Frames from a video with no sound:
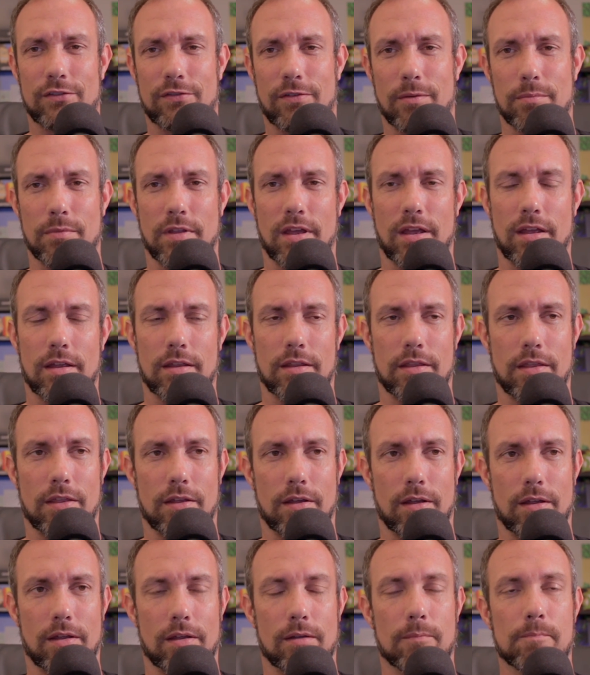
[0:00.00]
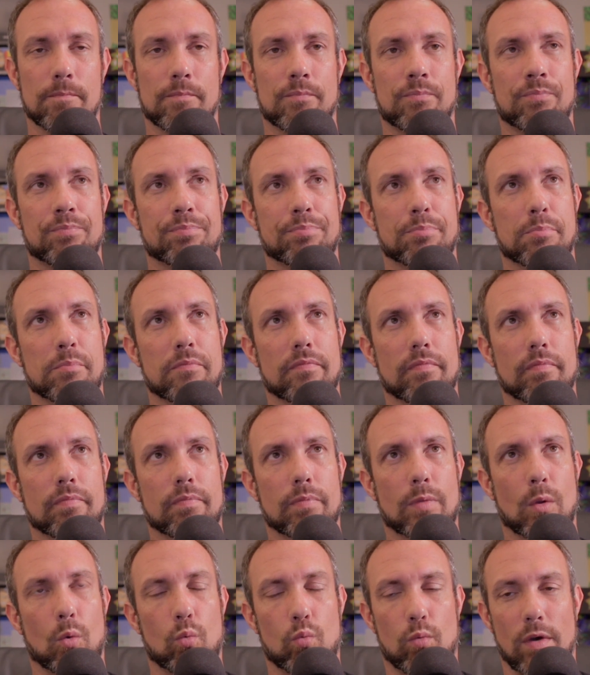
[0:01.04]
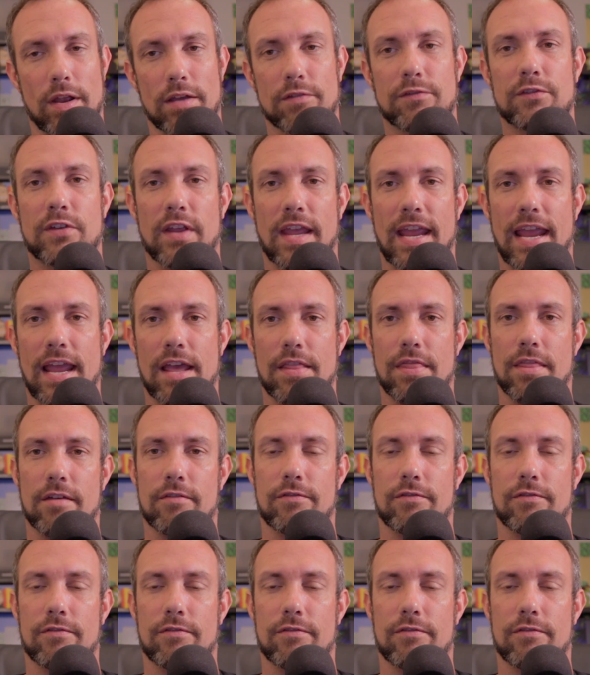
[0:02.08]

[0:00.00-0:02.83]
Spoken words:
from the Rift and the